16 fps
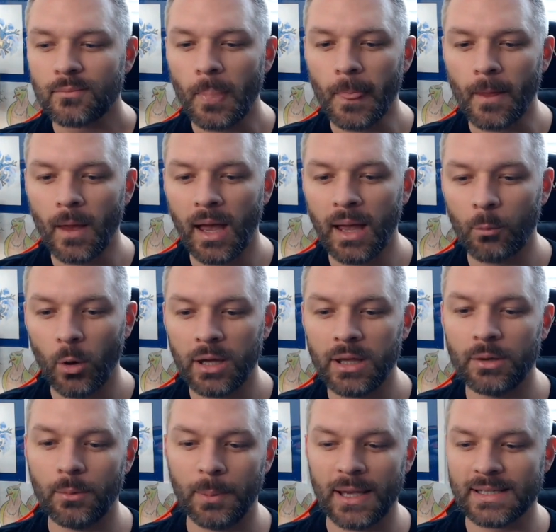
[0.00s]
And what
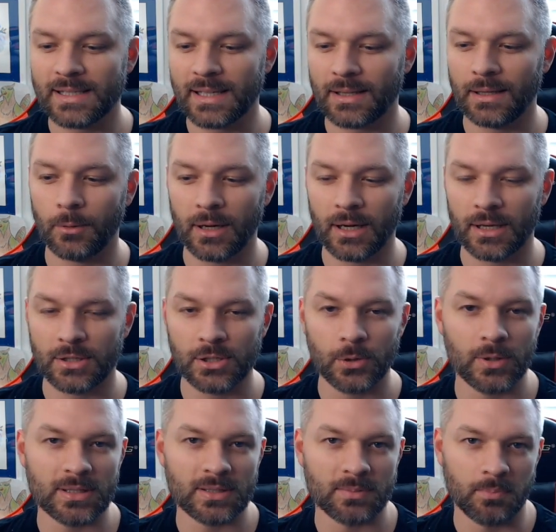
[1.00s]
you basically want to do
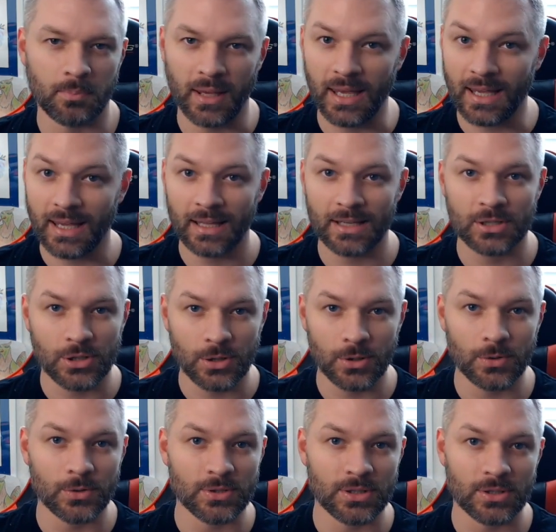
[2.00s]
is pick and
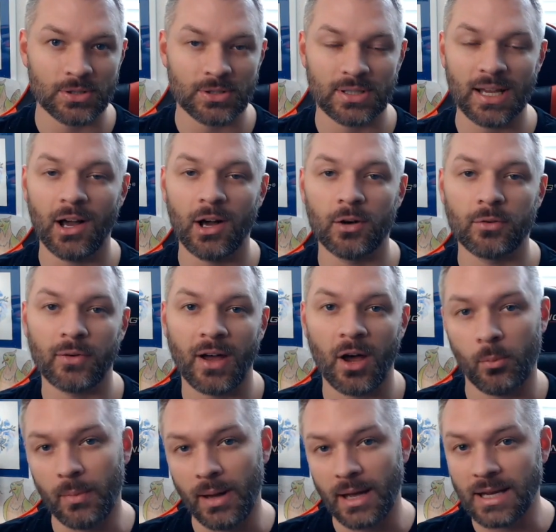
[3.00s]
choose yourself how
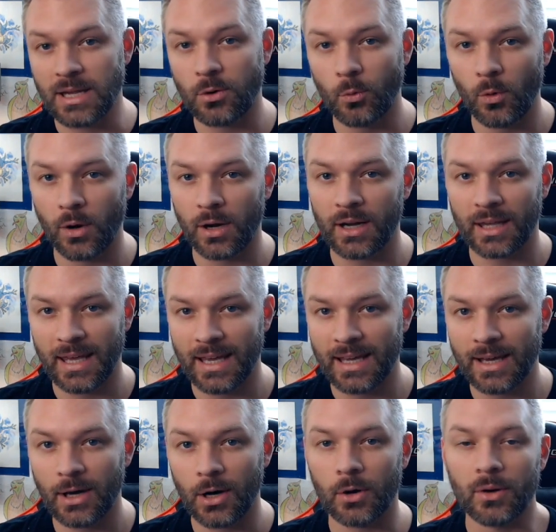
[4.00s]
many you want to
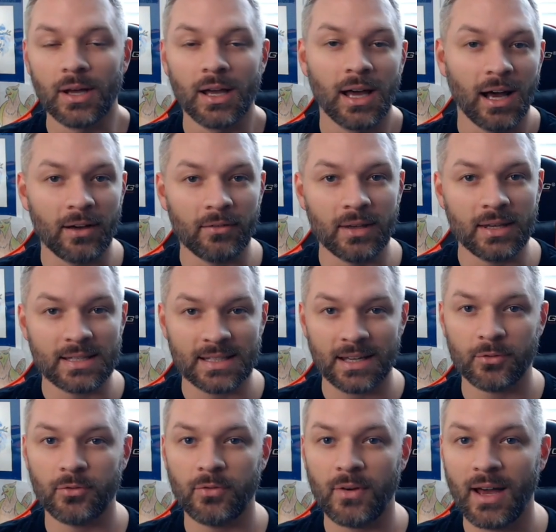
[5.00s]
KO. Obviously
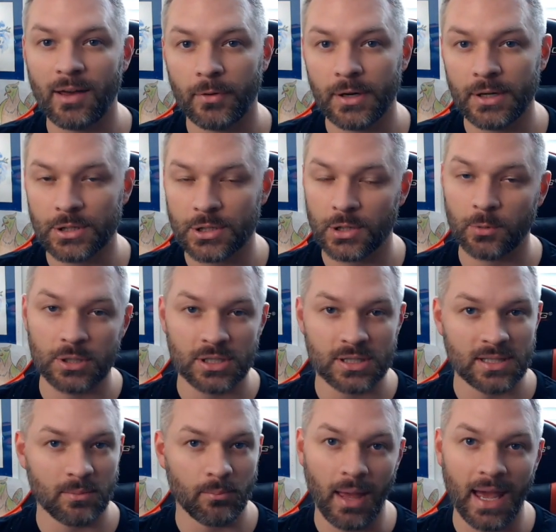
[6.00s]
at 500, which is
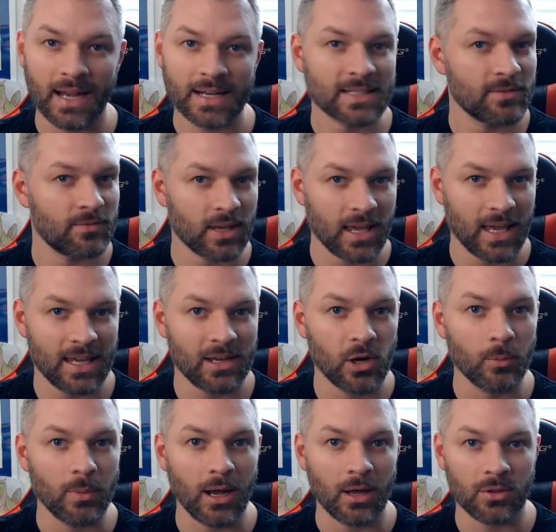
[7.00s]
the max of the KO
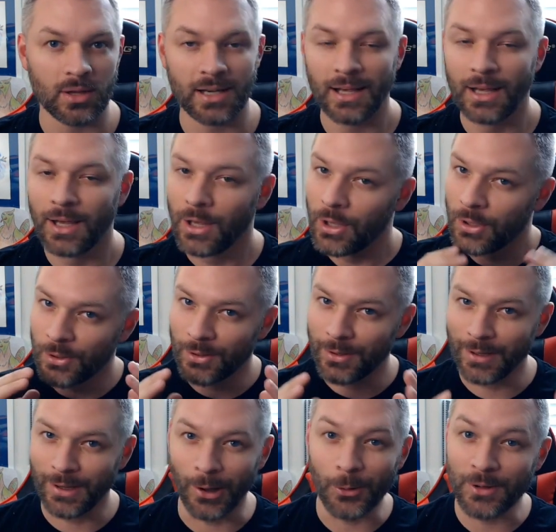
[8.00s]
method,
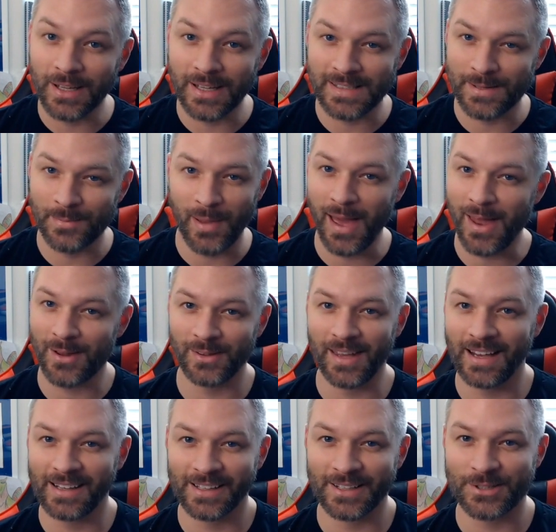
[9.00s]
no need to battle
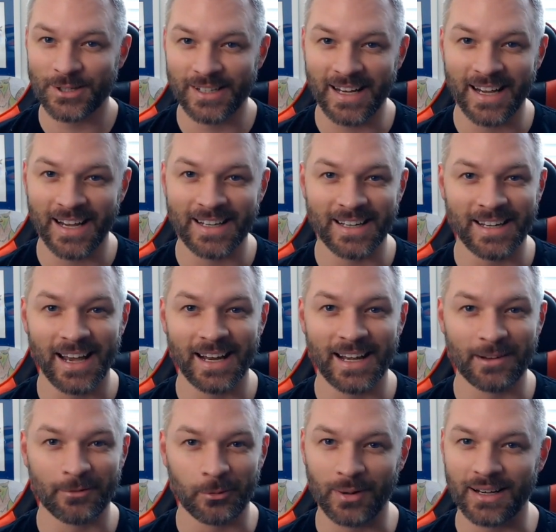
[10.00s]
999,
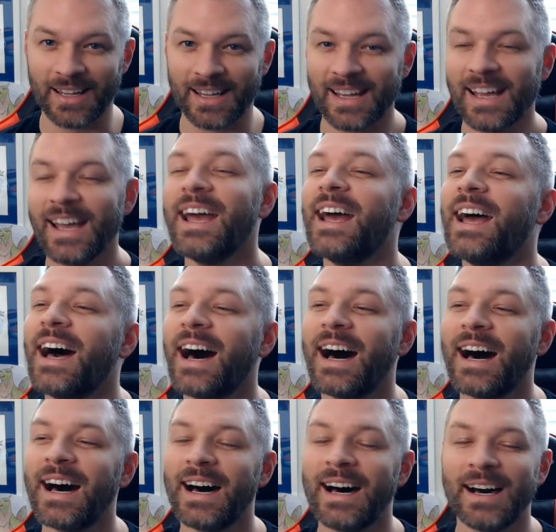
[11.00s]
everybody.
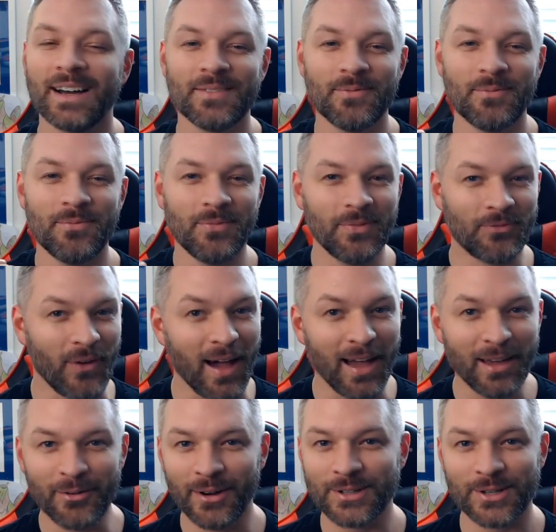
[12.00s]

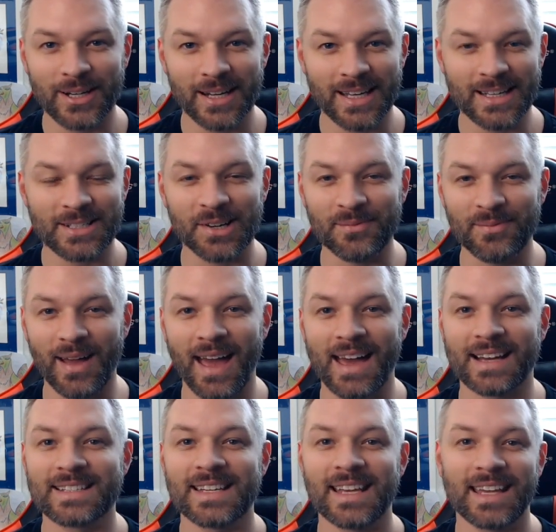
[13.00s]
500 is your
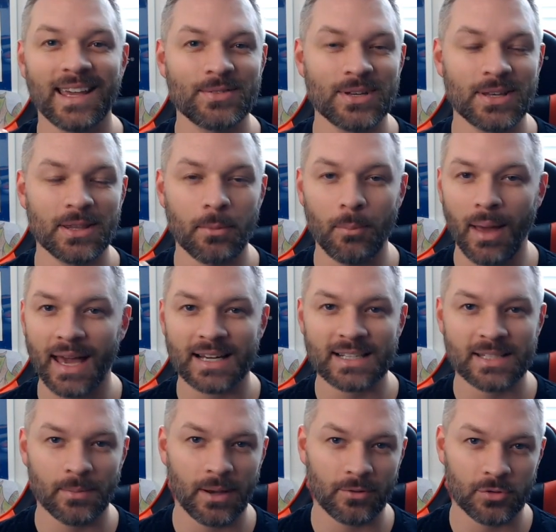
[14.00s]
max. It gives you the max
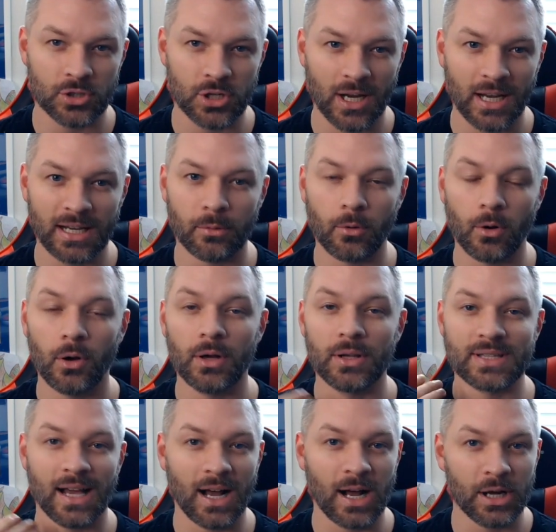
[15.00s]
amount of shiny rolls
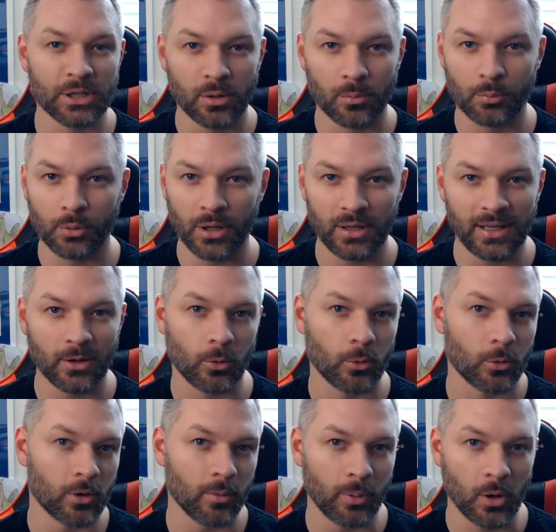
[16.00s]
on your brilliant
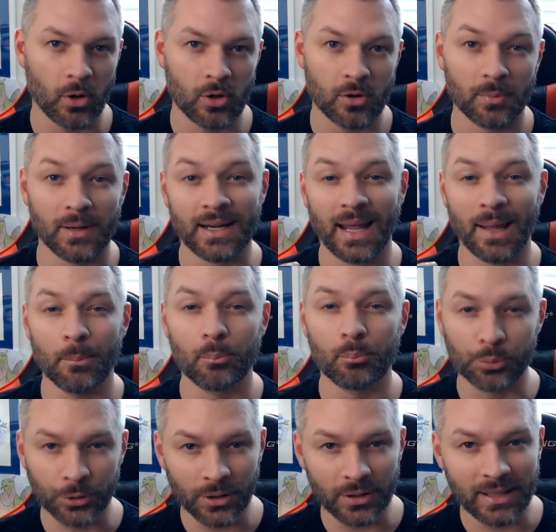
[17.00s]
aura Pokemon, and
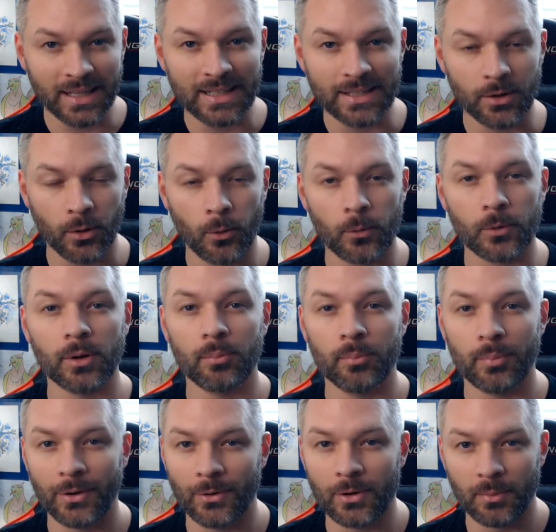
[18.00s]
brilliant aura
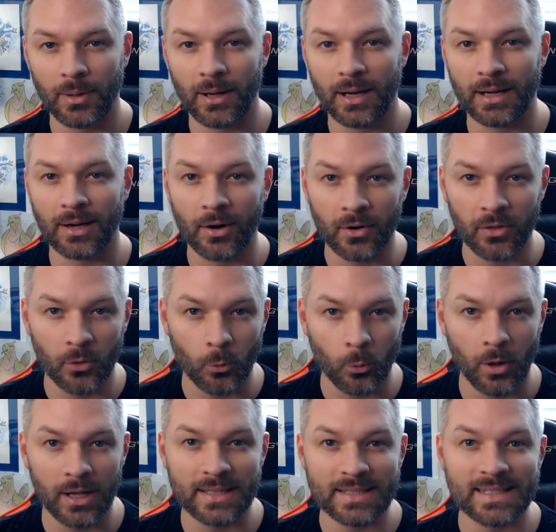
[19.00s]
Pokemon are the
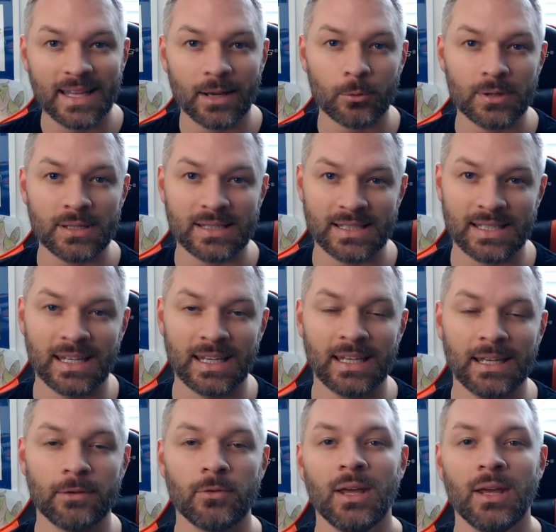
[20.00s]
ones that receive